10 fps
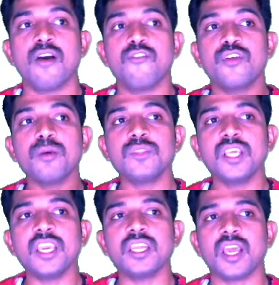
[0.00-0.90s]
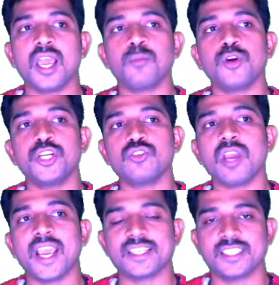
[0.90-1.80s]
From there I am going to
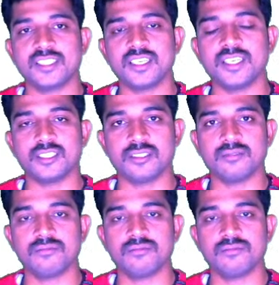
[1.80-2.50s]
access the data.